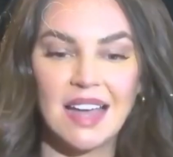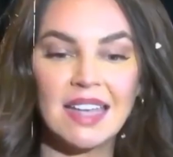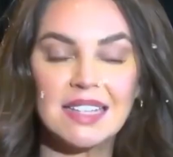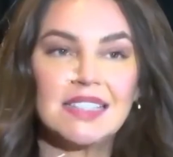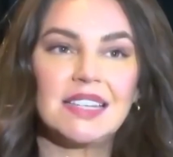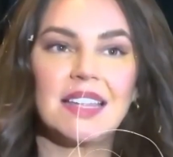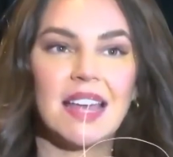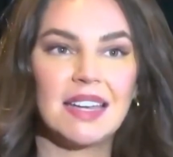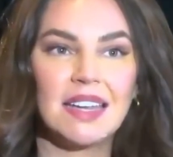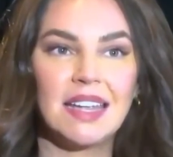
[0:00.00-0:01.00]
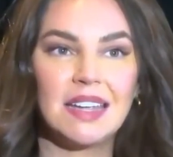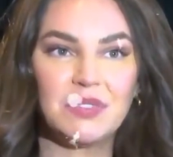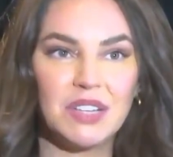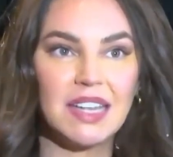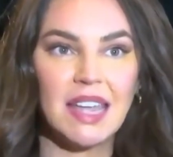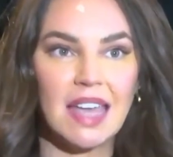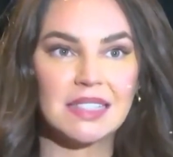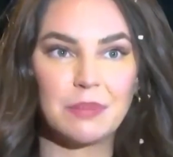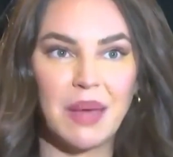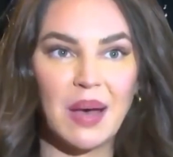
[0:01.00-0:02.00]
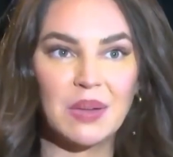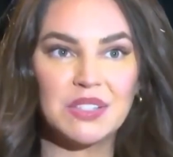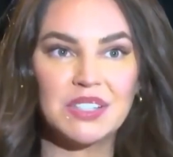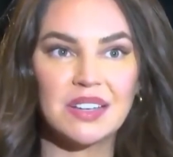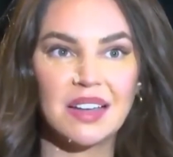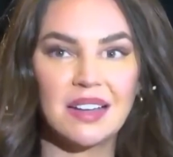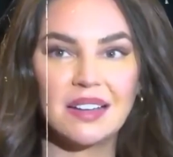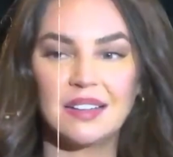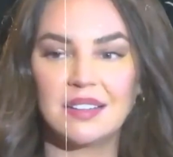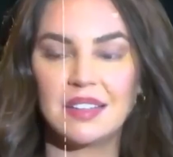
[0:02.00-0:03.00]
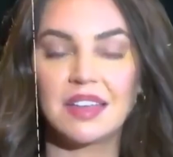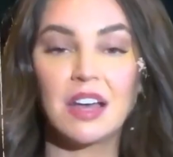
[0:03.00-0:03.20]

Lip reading: I can see that he really cares about the